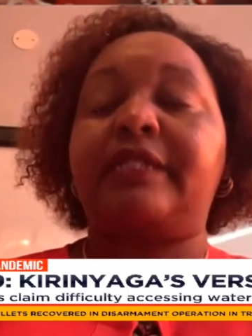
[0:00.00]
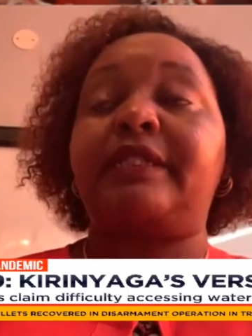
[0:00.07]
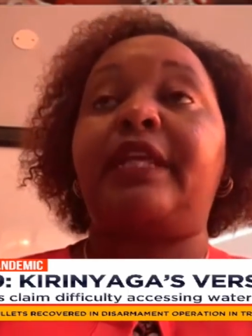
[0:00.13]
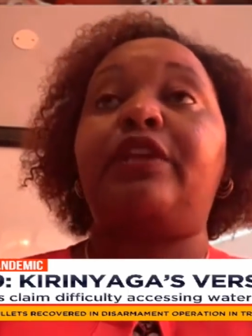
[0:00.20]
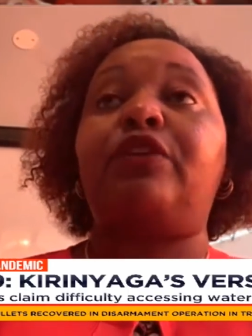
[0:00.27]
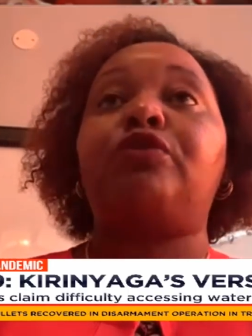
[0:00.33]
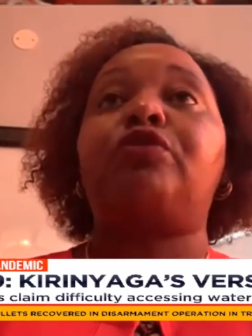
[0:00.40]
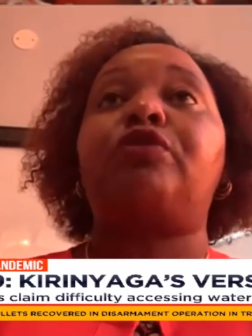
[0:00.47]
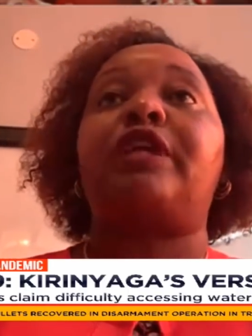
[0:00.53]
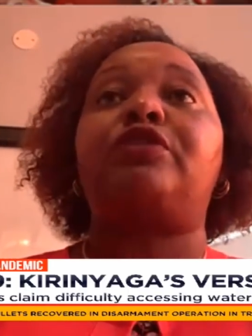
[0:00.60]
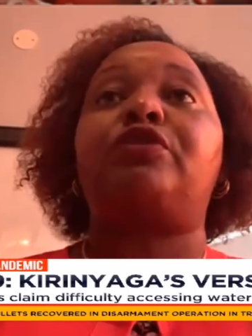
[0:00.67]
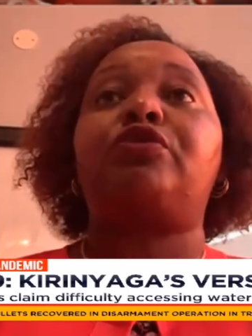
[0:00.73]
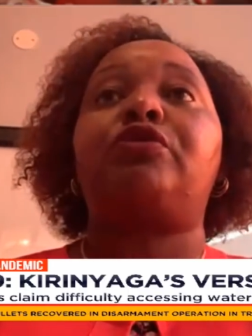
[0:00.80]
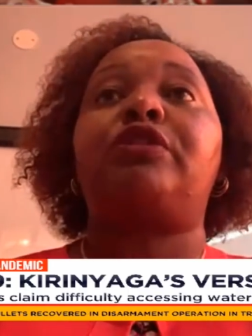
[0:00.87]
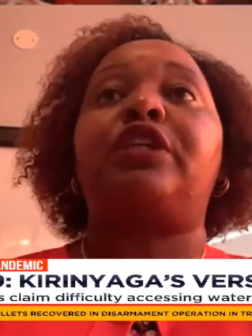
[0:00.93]
Then also there is
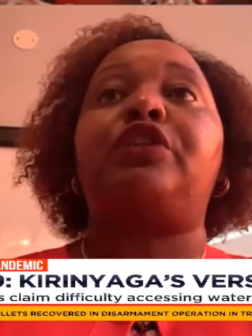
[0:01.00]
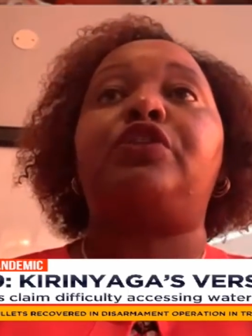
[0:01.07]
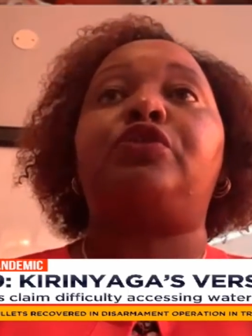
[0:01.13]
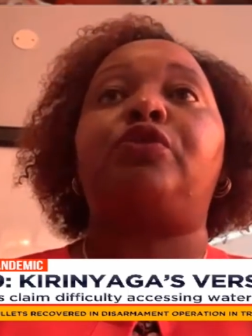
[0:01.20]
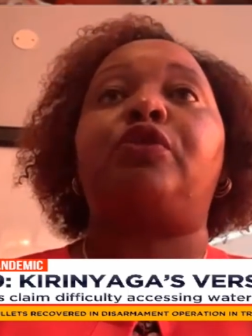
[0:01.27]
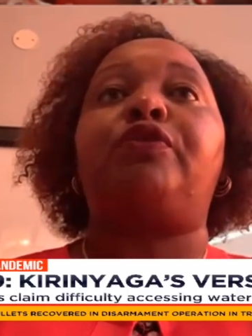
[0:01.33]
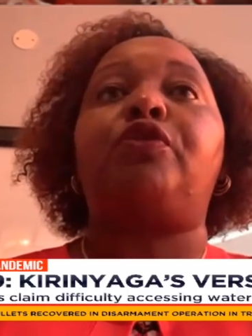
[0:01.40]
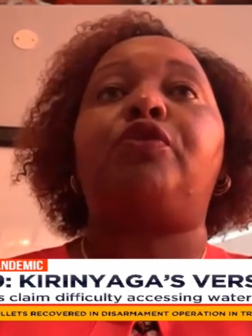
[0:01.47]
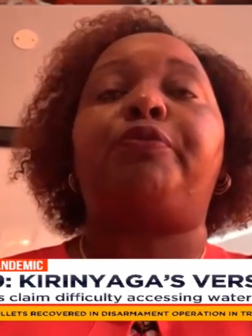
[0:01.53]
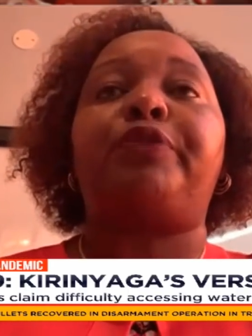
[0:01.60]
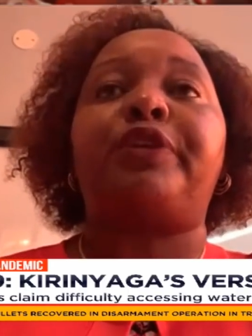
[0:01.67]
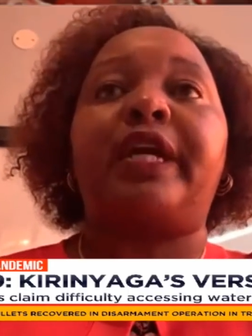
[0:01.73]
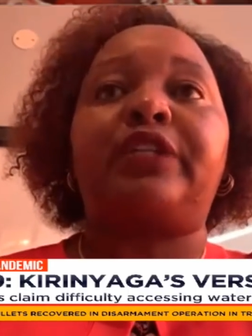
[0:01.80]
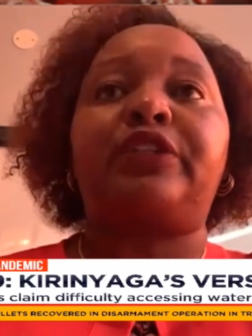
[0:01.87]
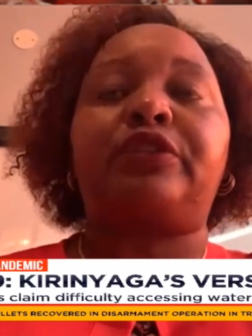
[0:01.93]
also the issue of local
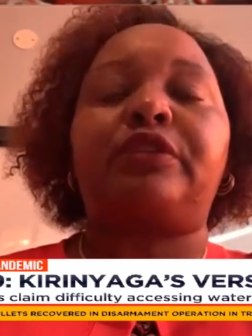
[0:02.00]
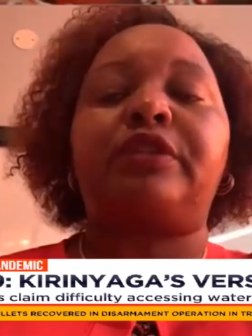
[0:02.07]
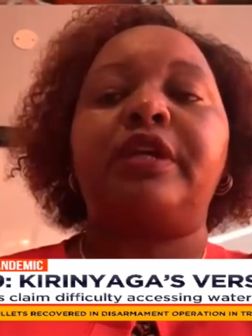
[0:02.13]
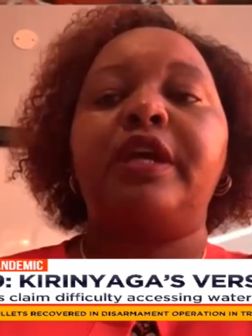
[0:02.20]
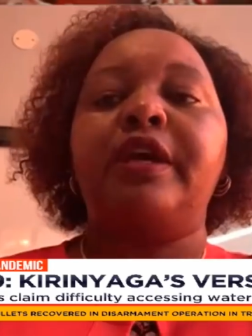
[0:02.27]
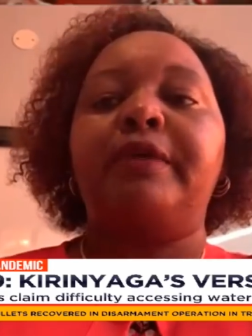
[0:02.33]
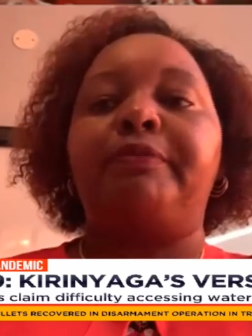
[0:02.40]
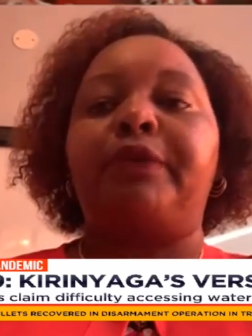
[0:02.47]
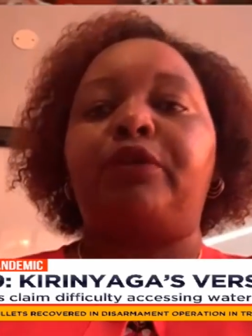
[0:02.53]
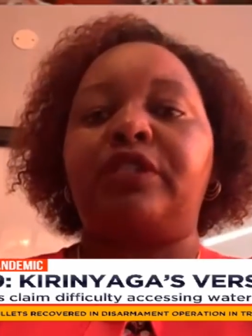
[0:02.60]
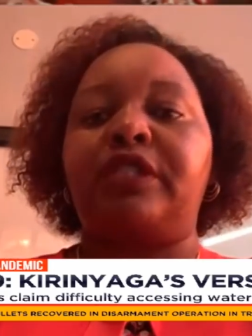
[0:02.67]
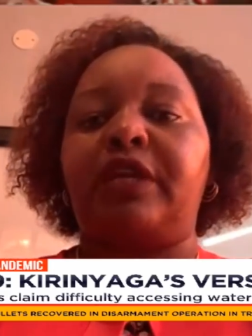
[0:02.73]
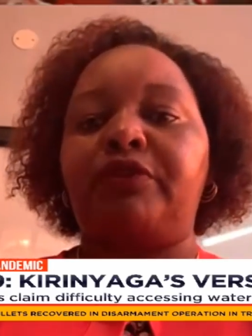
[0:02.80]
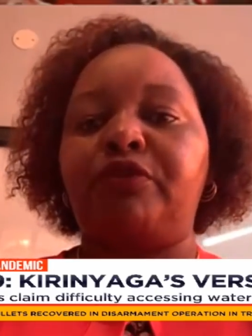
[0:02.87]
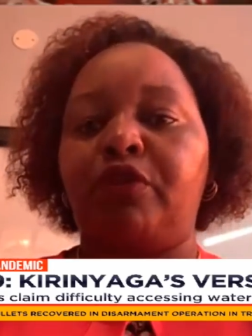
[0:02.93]
production, because
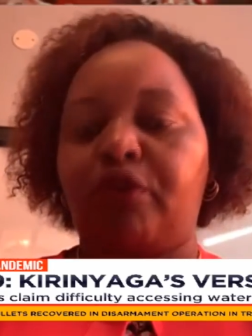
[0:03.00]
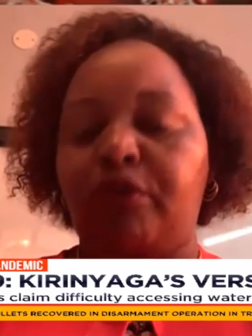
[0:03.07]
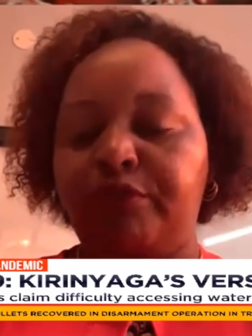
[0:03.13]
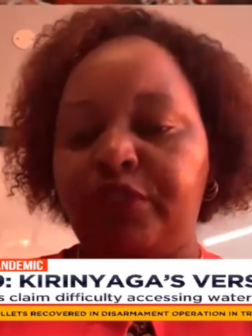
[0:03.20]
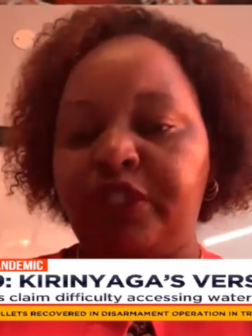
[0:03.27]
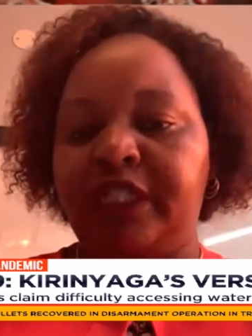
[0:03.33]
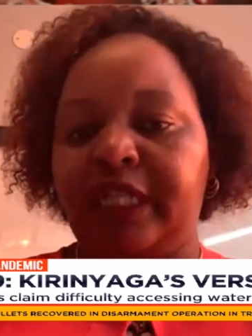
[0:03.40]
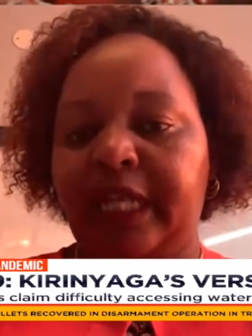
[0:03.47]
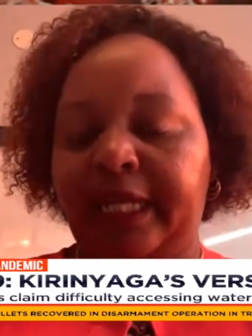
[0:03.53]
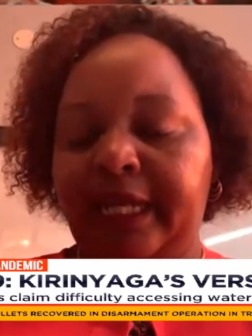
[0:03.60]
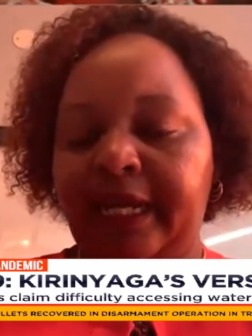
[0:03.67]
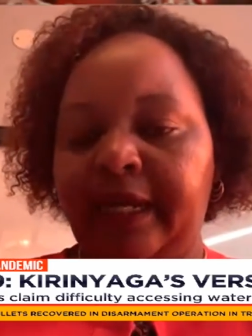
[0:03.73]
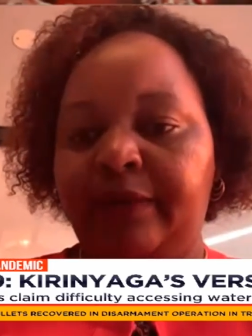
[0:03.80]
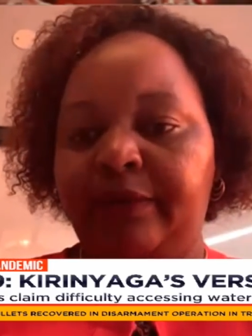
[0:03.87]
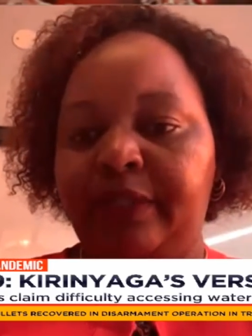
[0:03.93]
in a rural community like
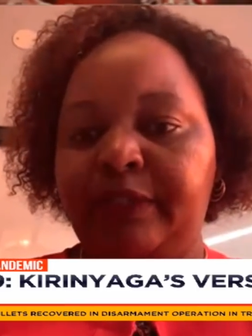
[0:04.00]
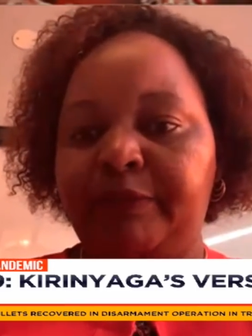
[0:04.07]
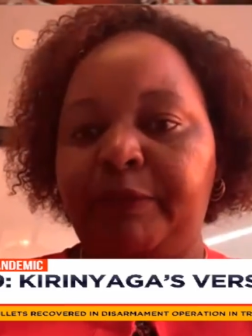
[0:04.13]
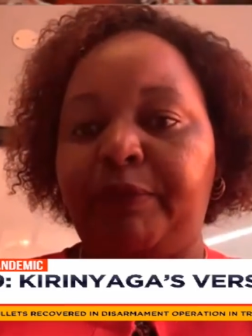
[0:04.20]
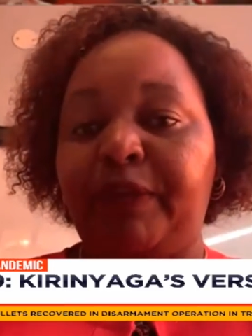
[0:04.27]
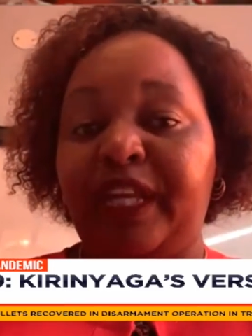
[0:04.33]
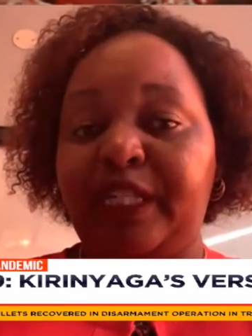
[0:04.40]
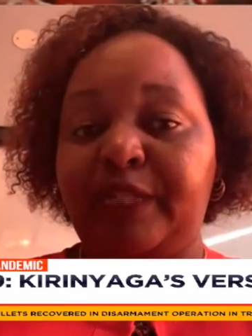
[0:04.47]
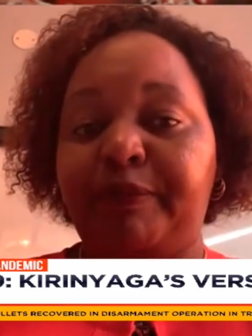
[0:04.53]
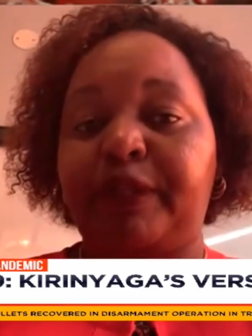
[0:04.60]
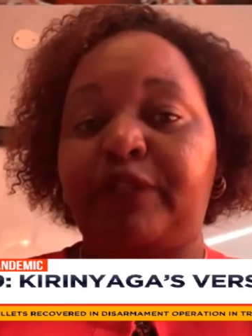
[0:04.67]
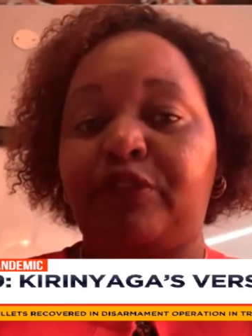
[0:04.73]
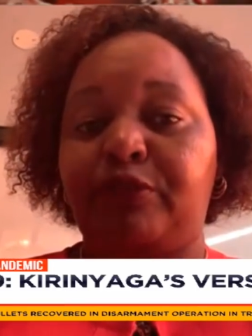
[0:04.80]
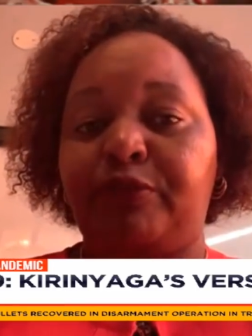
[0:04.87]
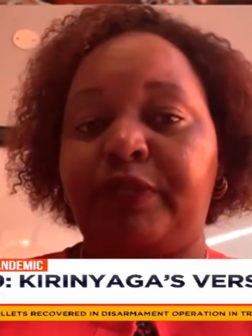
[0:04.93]
ours, people
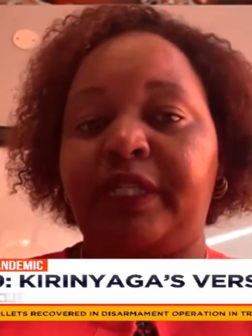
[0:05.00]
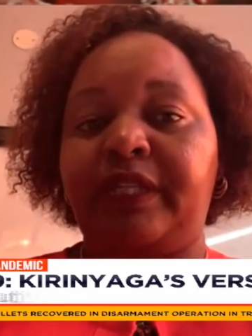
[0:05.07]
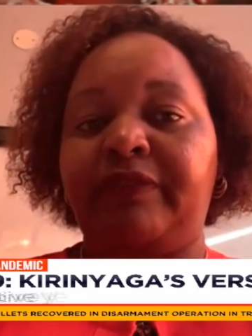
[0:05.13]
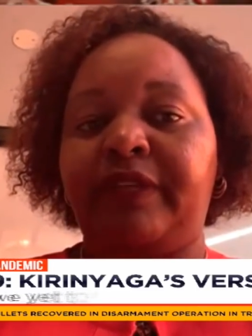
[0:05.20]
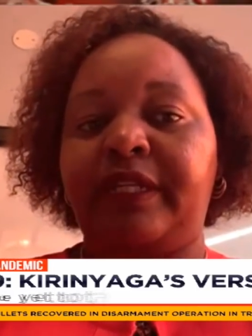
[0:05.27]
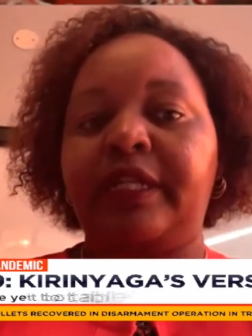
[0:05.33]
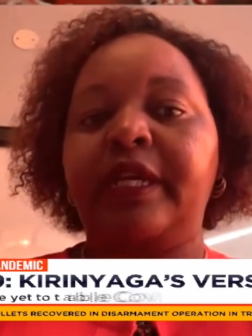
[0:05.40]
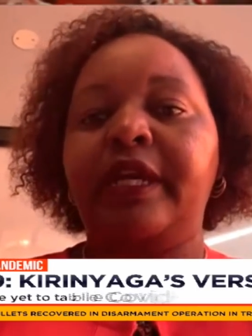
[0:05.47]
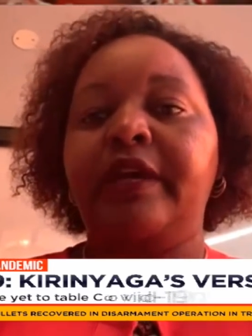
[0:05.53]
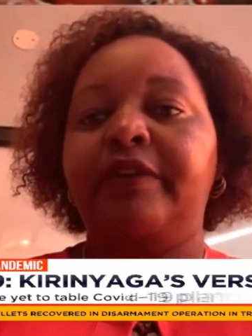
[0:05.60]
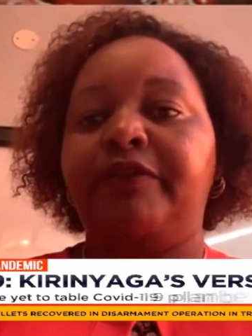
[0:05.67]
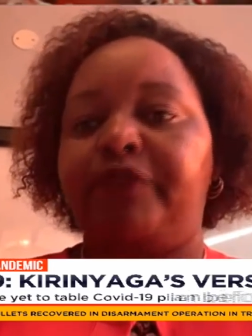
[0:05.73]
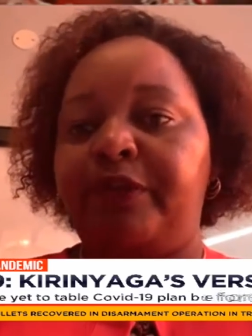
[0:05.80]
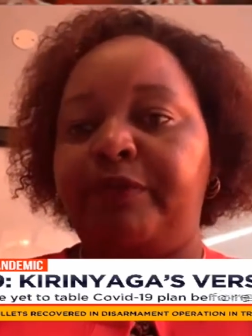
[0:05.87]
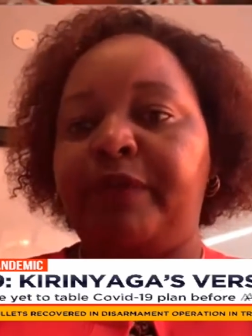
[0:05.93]
expect to be given
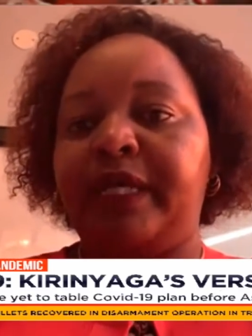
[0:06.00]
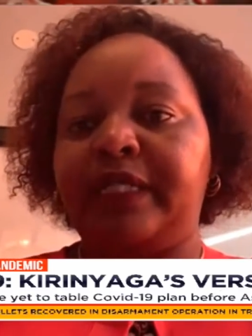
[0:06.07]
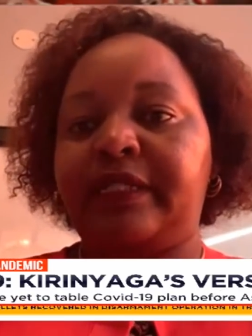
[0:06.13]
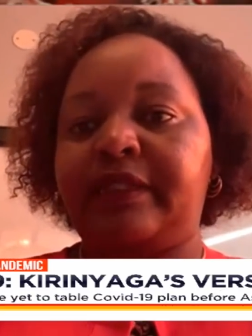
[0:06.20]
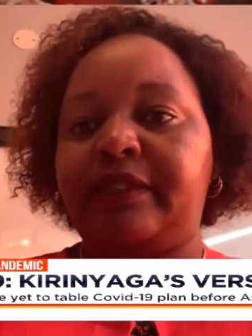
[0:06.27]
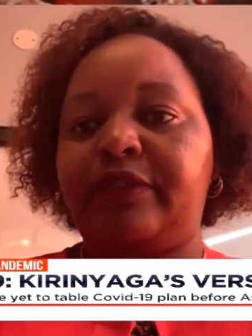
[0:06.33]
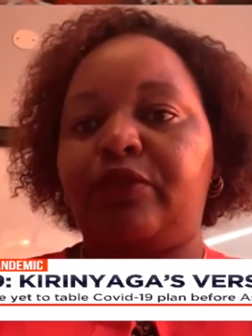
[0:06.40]
free masks.